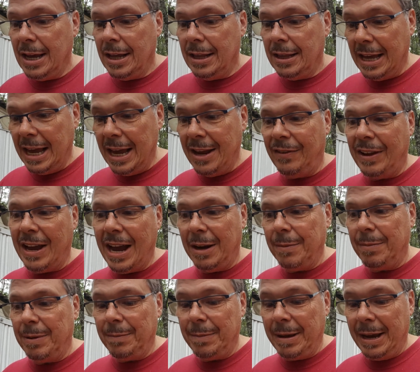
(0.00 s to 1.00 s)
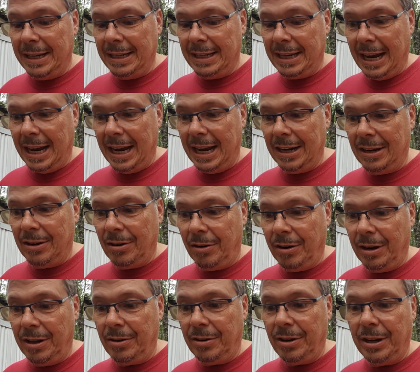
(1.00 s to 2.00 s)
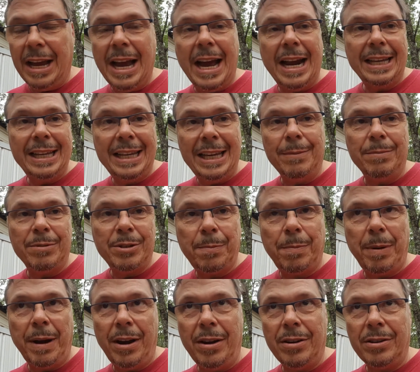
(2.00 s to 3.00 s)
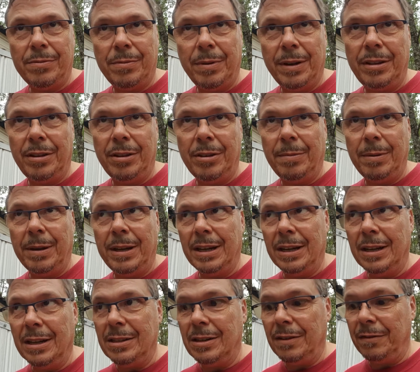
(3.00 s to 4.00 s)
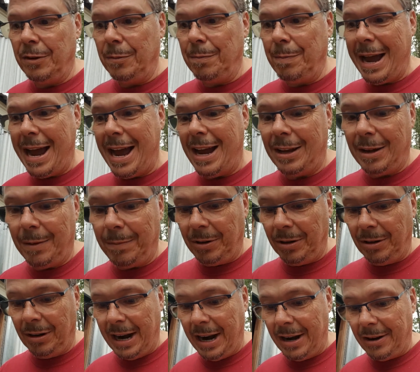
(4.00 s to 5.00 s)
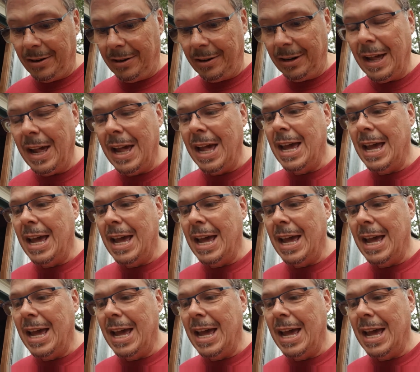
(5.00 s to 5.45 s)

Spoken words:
they've got to be maintained, or either you got to keep spares with you, because if you pack up your lantern